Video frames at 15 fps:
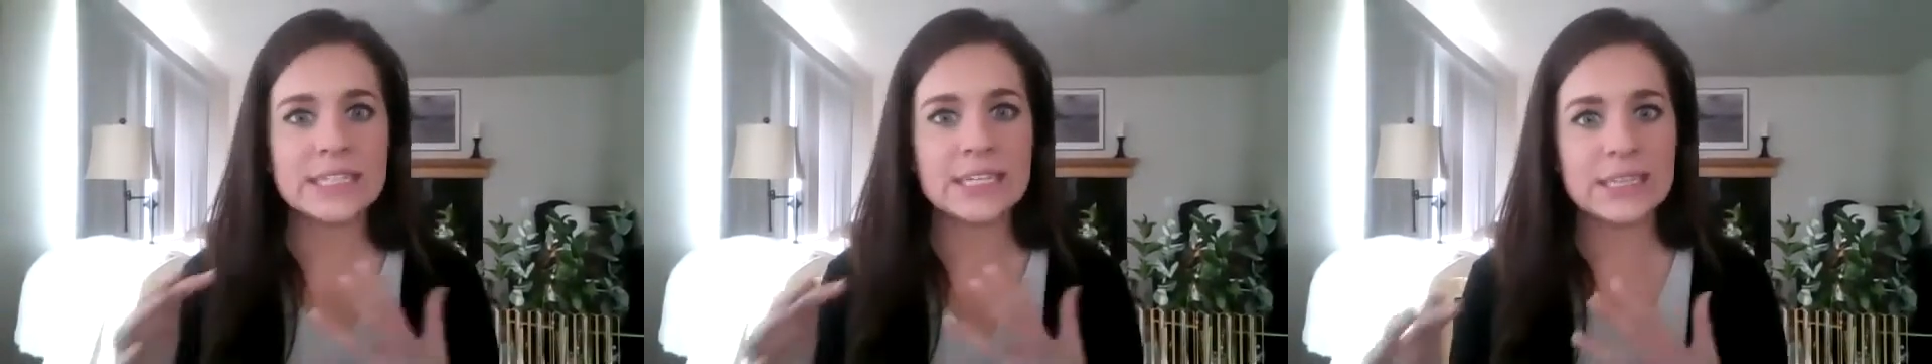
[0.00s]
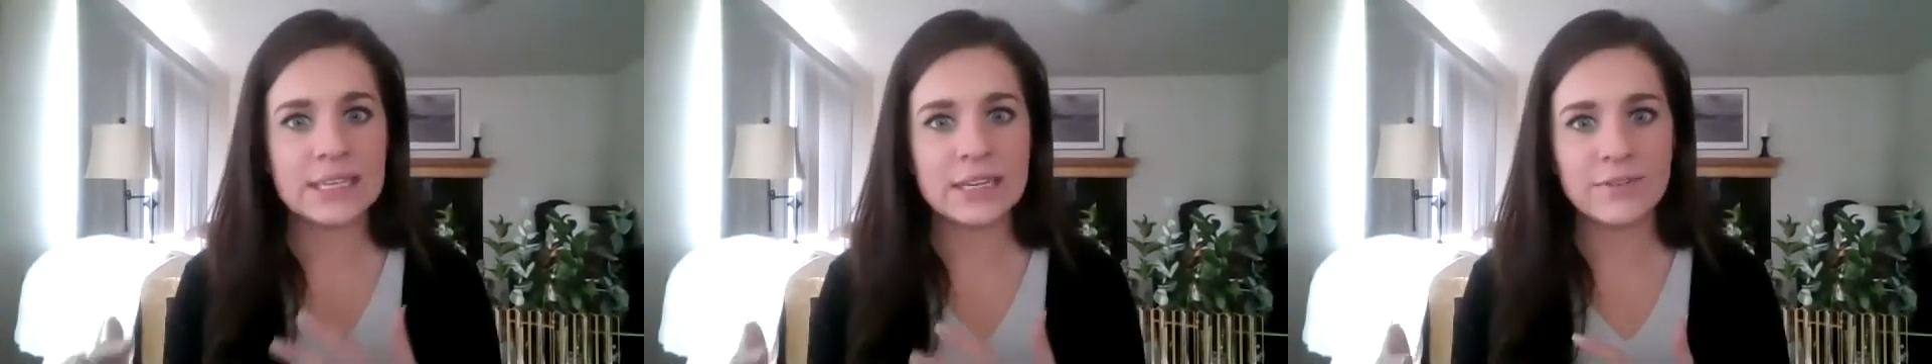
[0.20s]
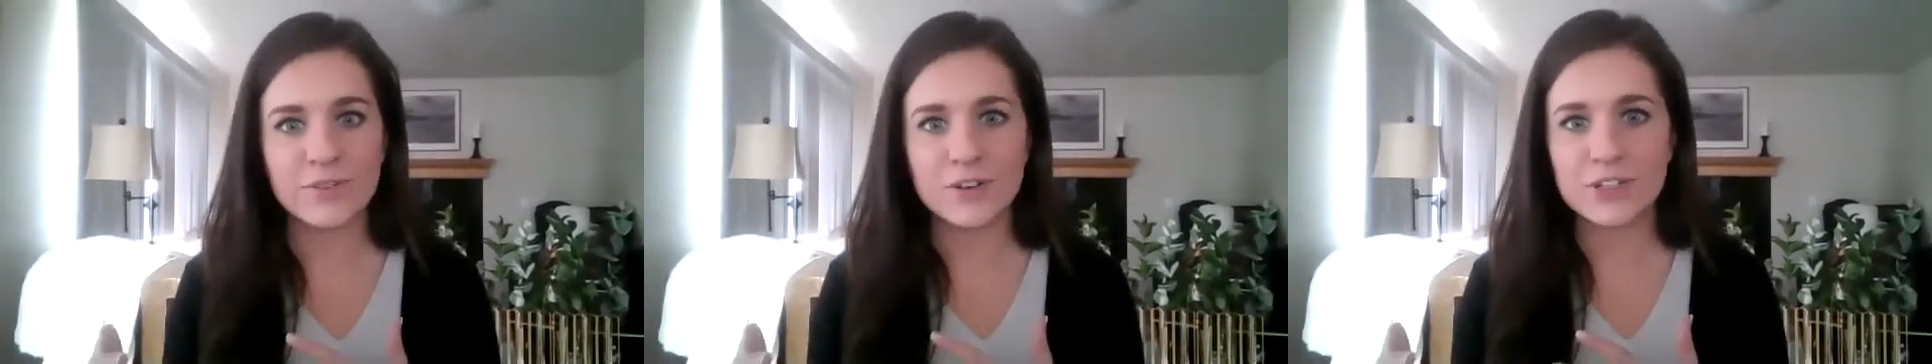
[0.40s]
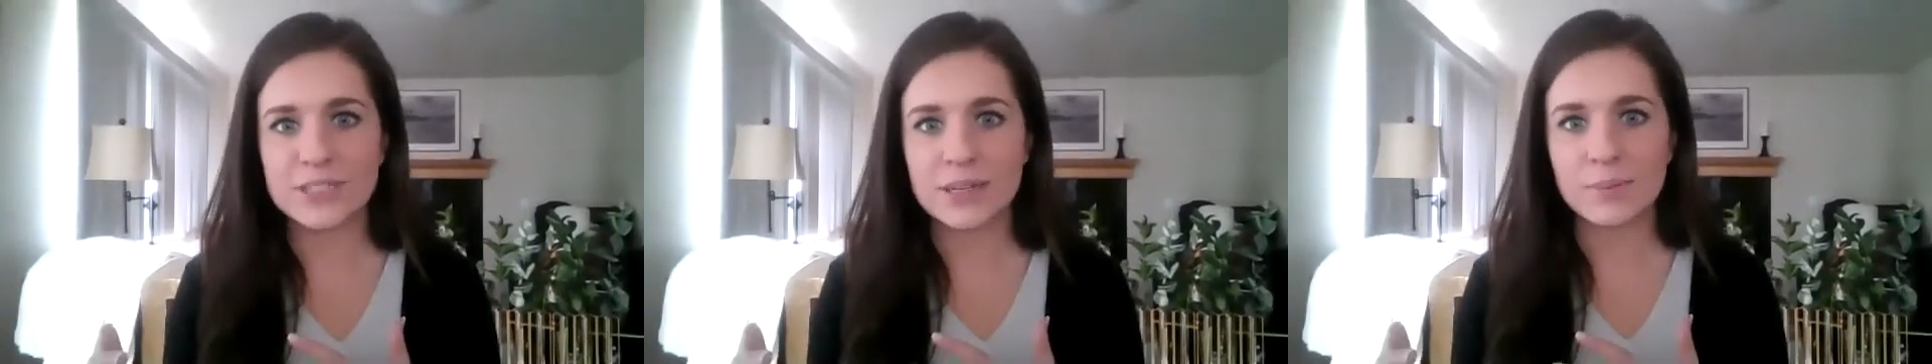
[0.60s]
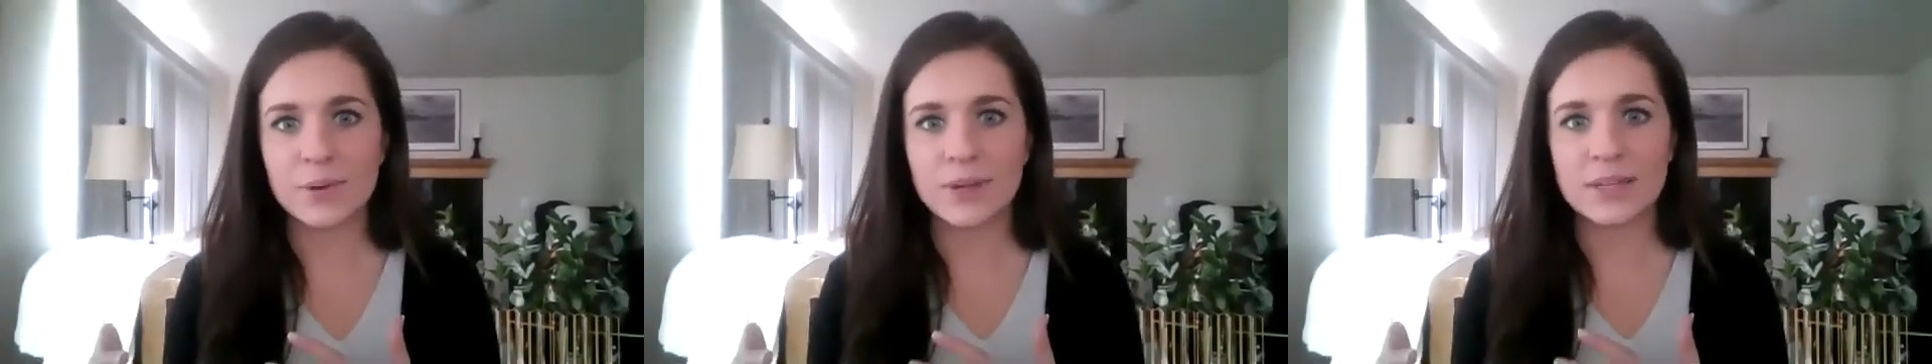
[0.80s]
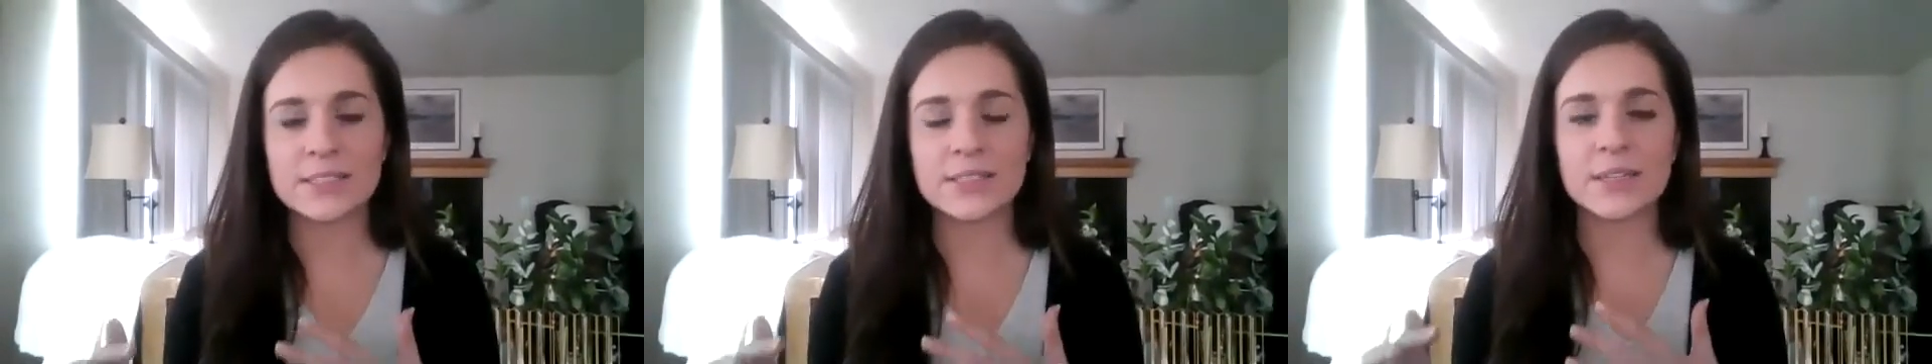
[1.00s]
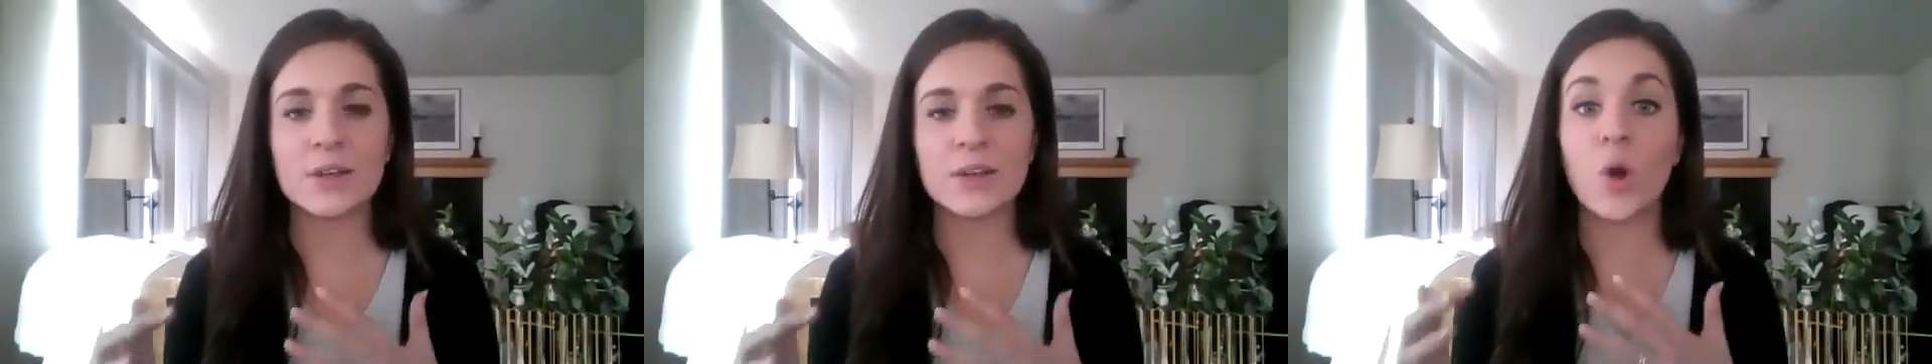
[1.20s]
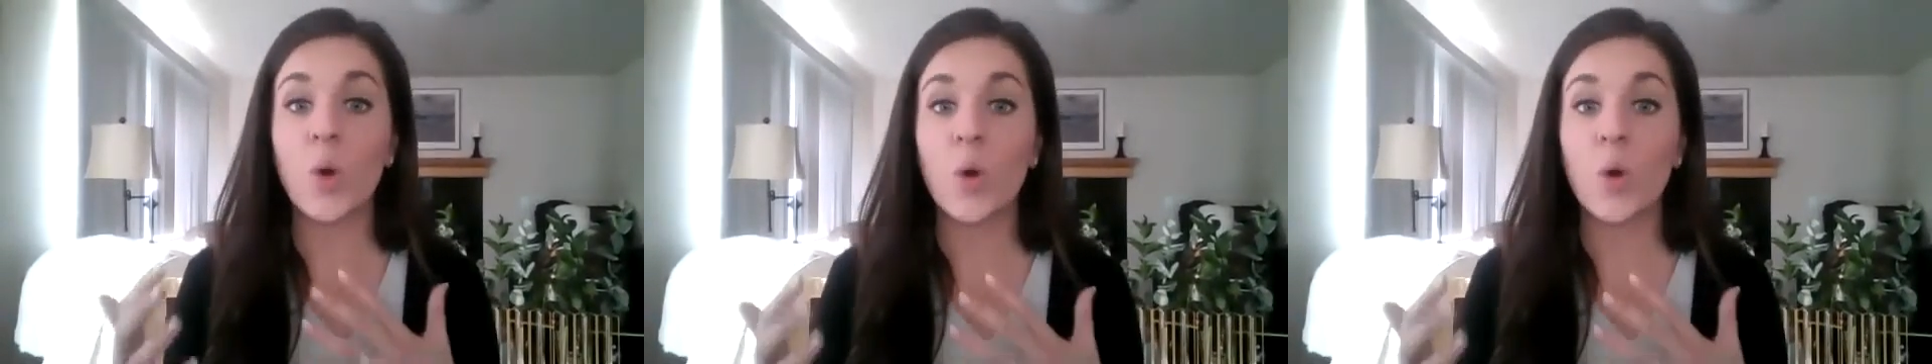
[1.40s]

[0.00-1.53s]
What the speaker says: to leave for some reason,